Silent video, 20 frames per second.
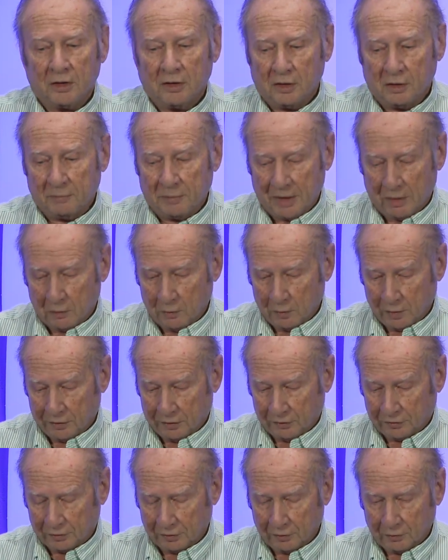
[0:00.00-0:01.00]
about what
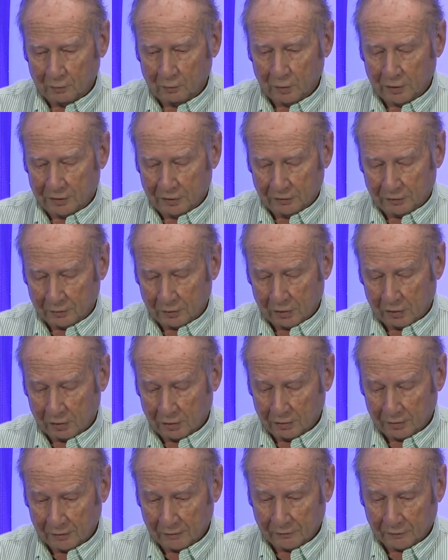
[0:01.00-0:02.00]
is
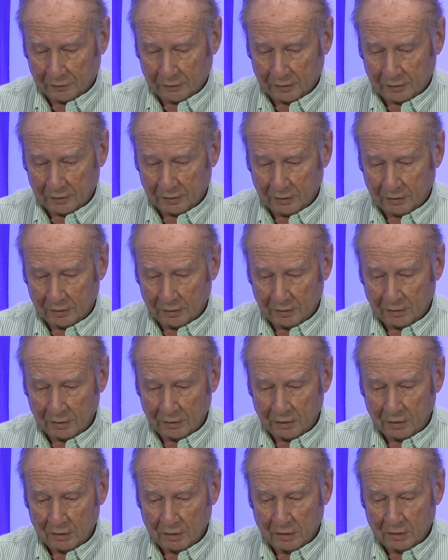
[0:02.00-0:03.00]
wrong.
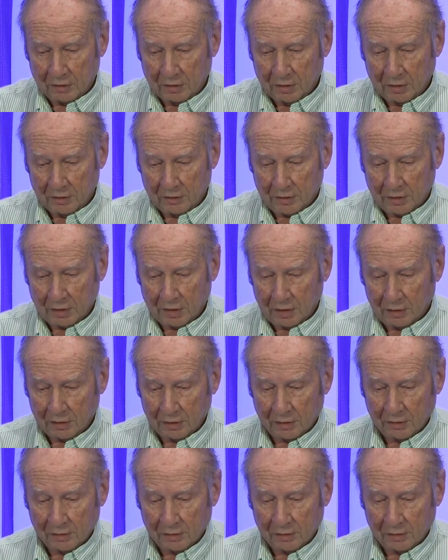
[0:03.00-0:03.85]
Okay.